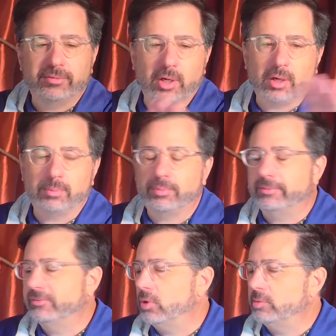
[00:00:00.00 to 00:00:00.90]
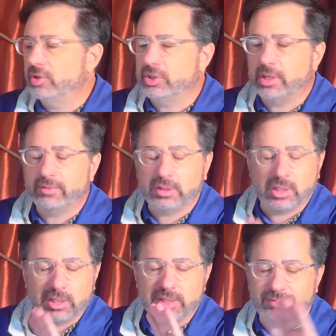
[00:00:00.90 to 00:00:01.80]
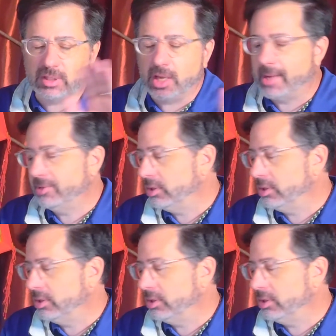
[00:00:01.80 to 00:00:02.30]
our performers and everything. He's phenomenal.